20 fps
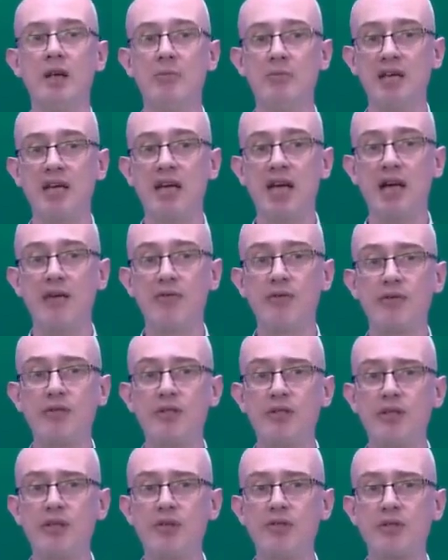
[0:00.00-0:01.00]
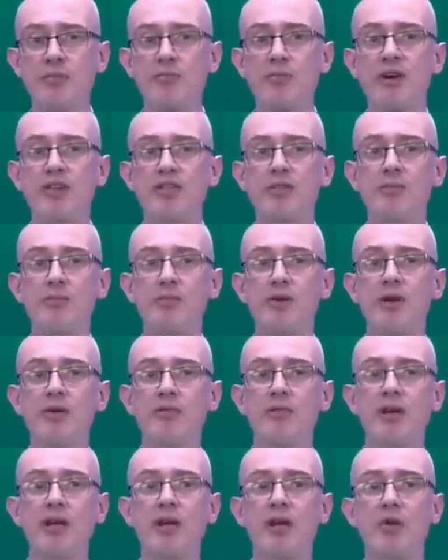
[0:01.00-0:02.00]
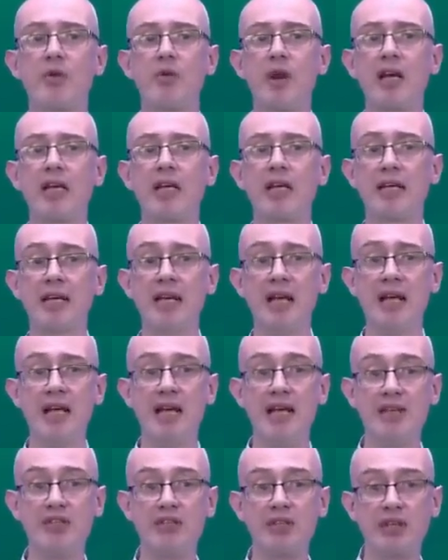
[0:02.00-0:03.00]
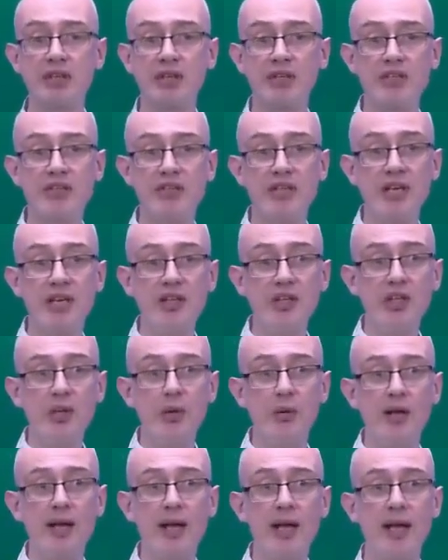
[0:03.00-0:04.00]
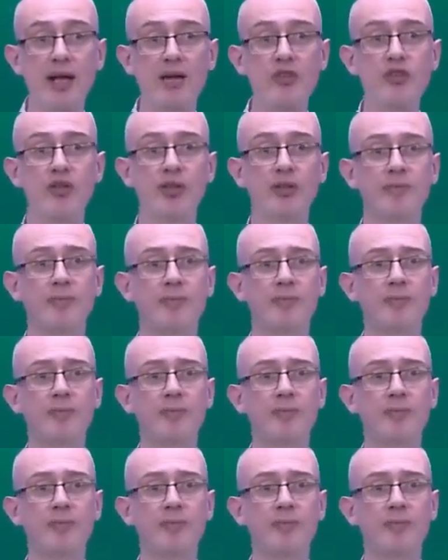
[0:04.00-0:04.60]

Be careful to use the present perfect correctly. It's a continuing action.